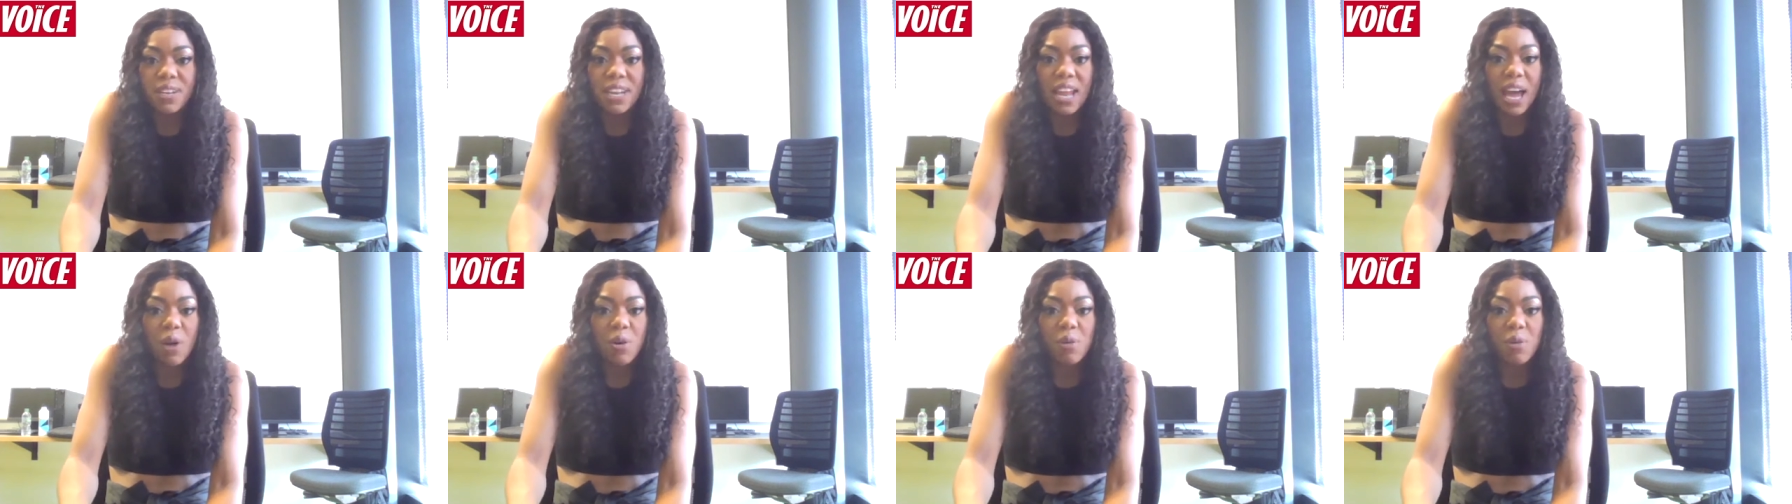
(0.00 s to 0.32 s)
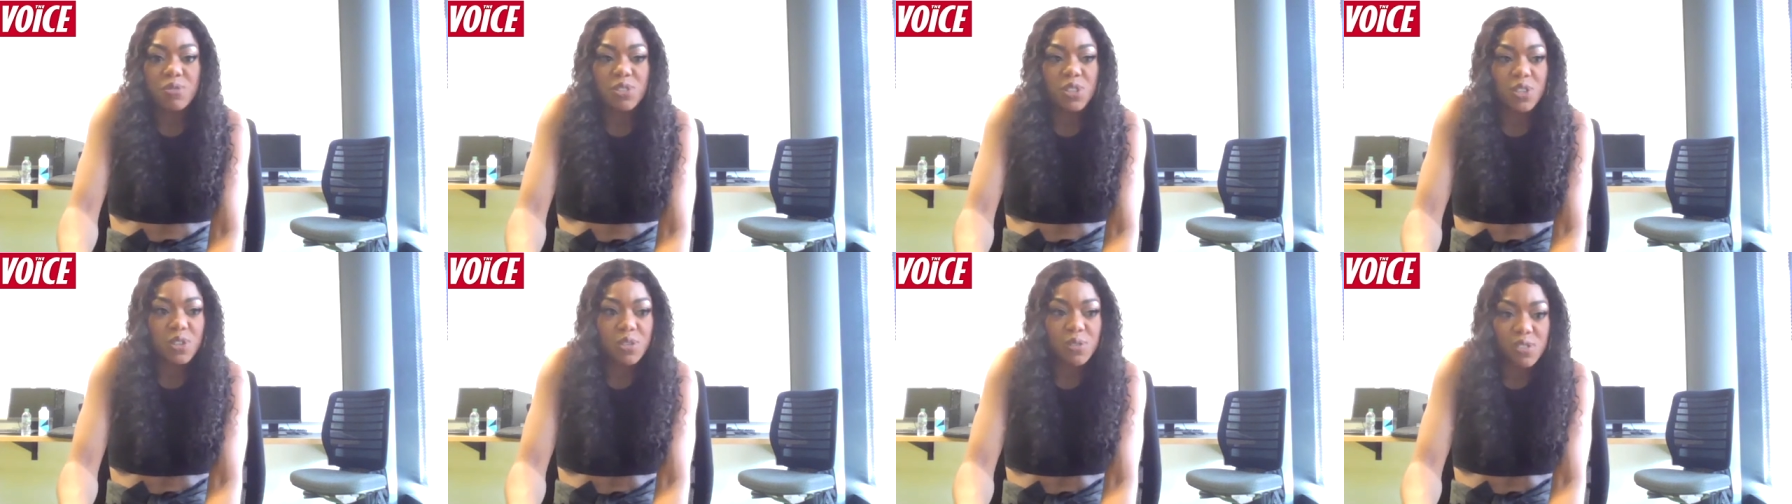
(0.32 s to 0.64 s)
and now
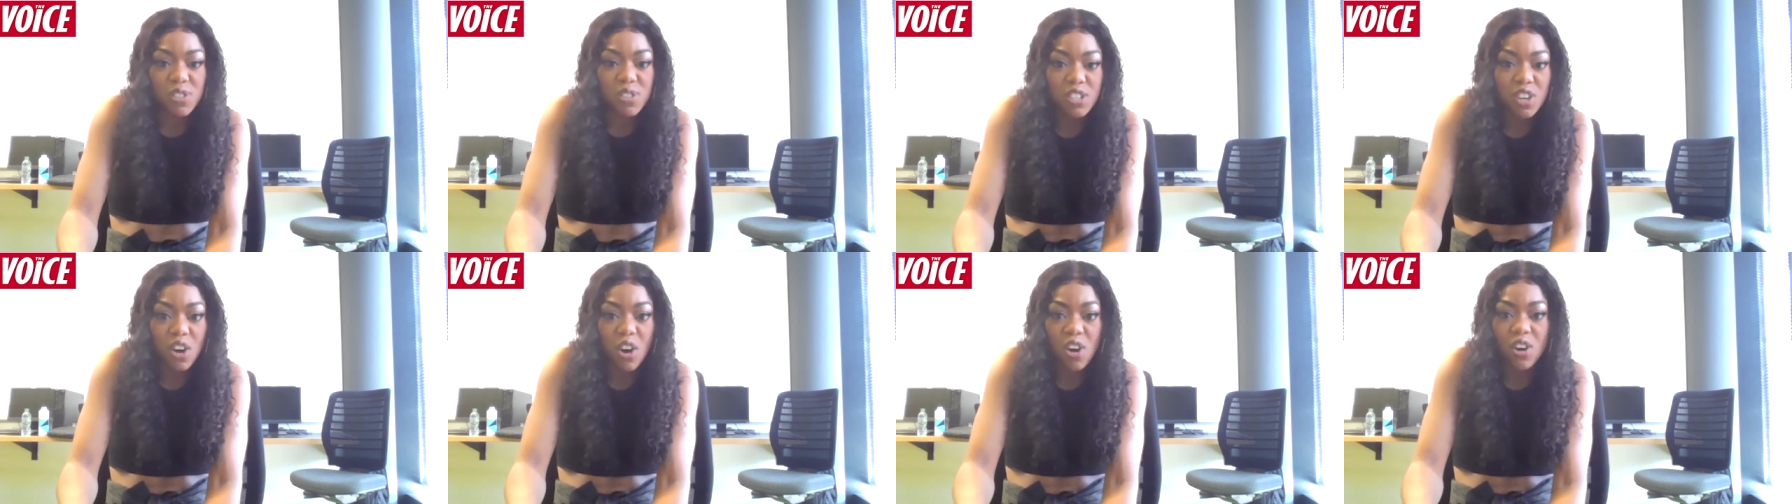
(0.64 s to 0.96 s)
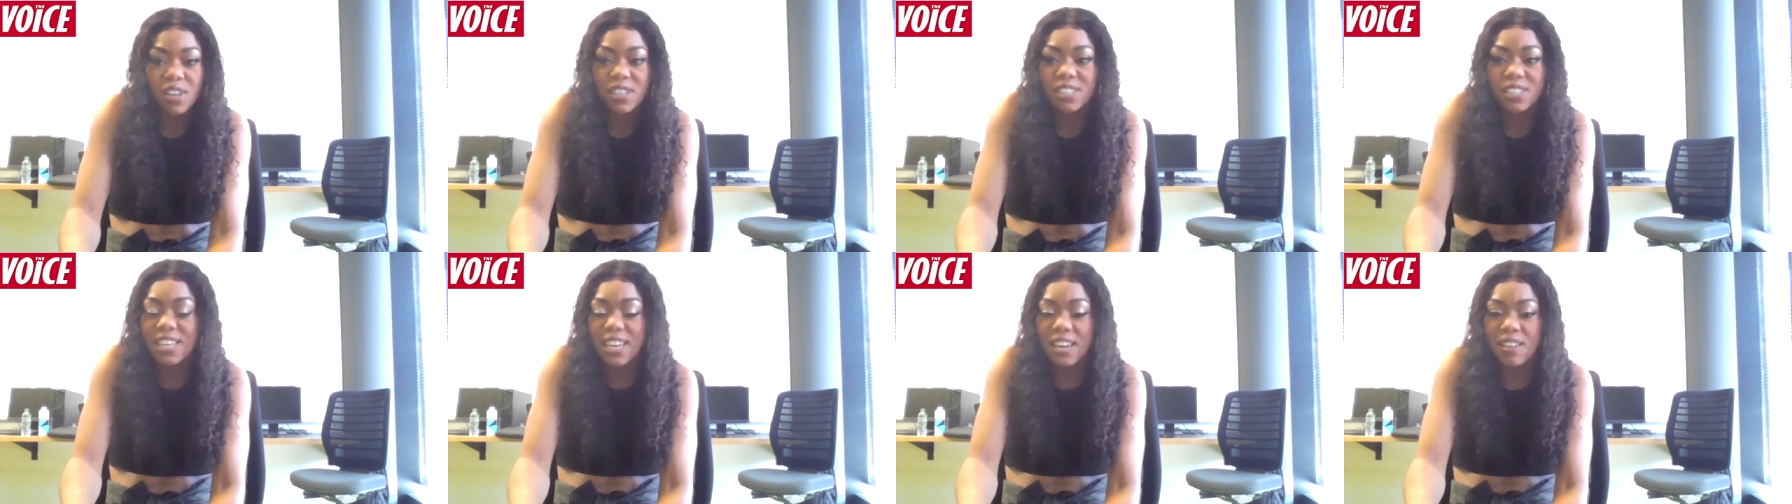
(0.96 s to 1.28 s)
I'm doing
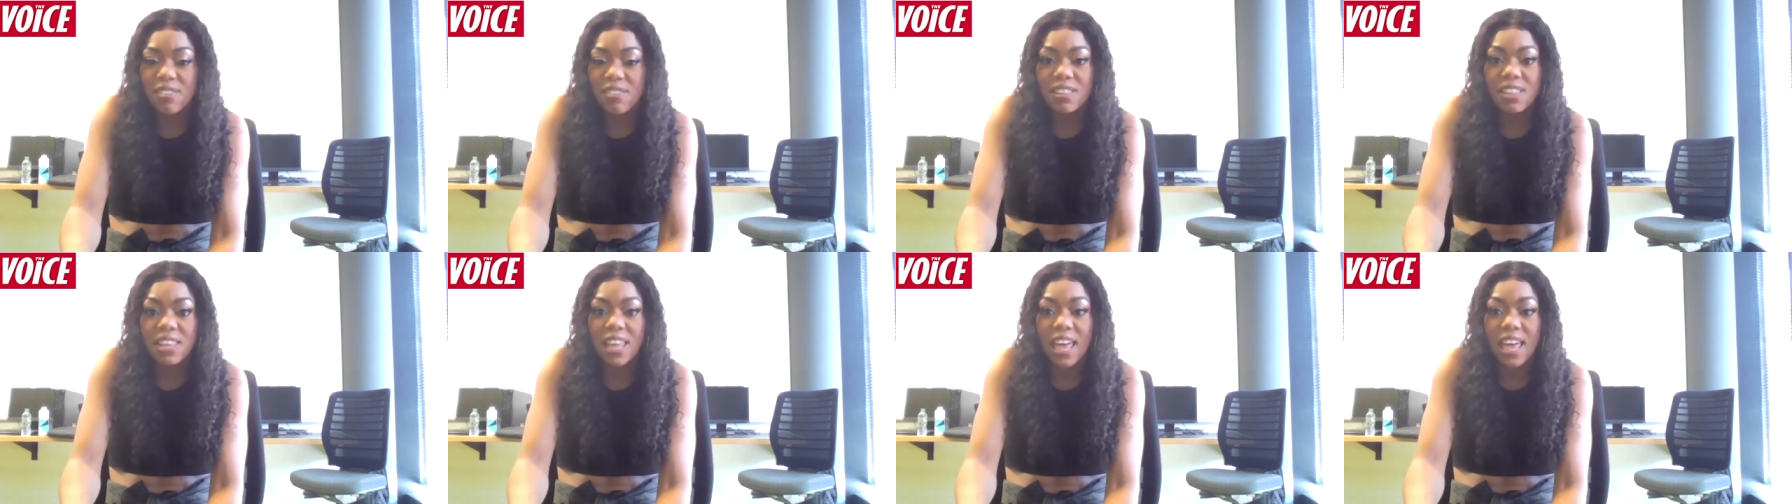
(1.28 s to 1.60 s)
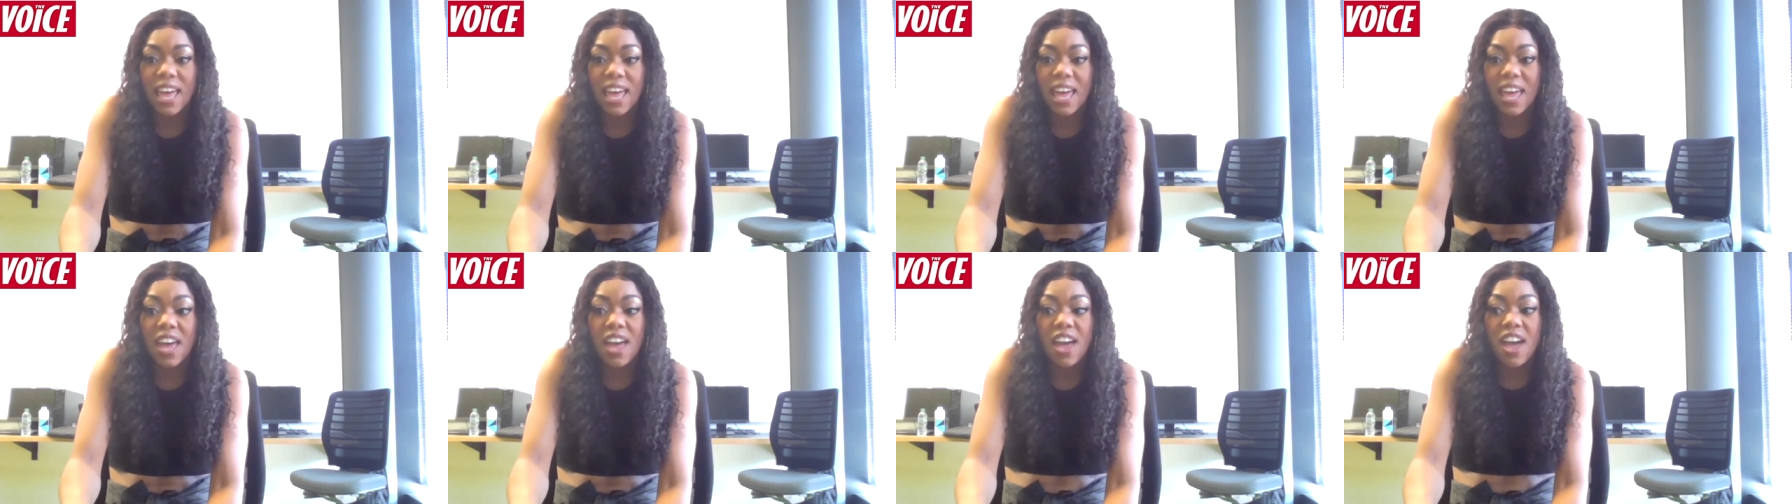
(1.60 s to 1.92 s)
songs here and
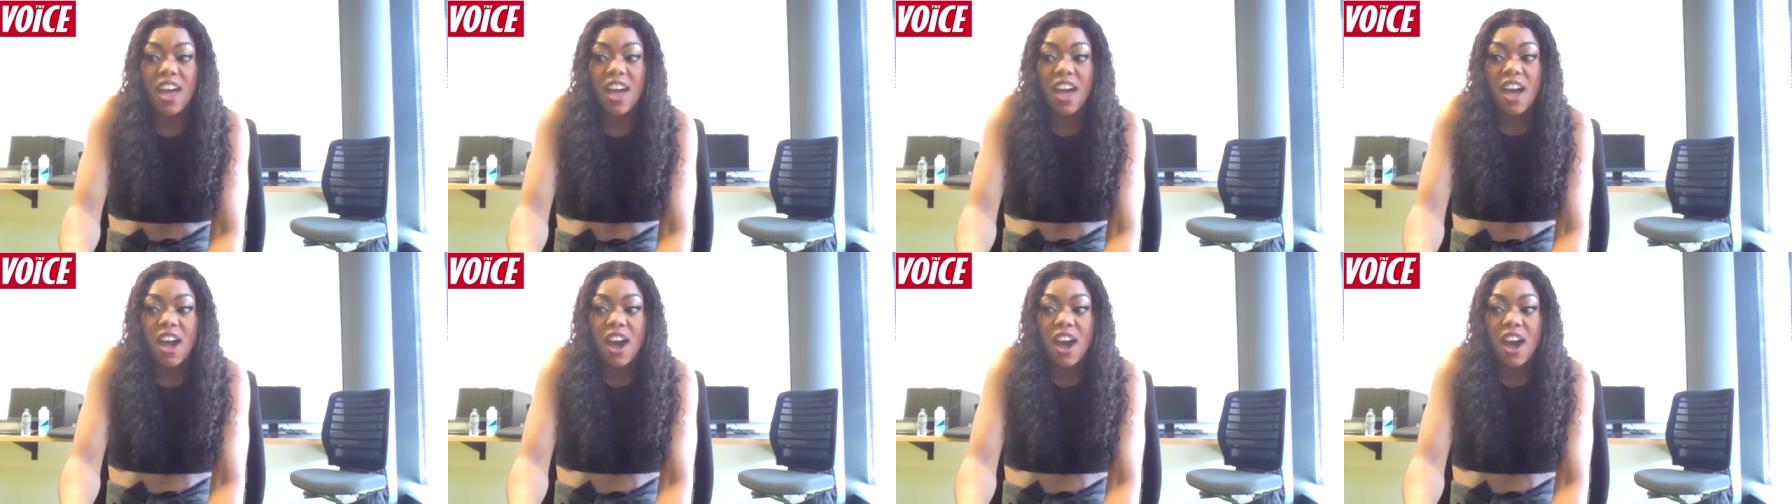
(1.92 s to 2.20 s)
there.